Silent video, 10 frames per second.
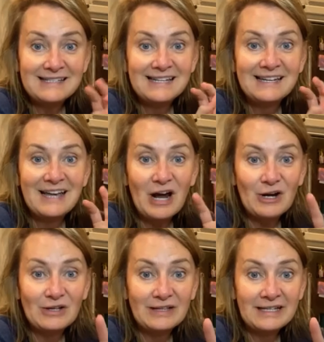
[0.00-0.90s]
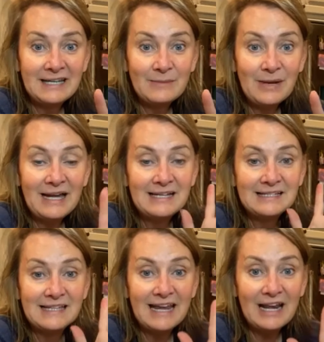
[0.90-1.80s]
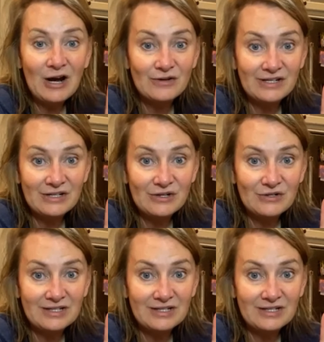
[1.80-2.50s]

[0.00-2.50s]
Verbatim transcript: our cleaning paste, and our detergent.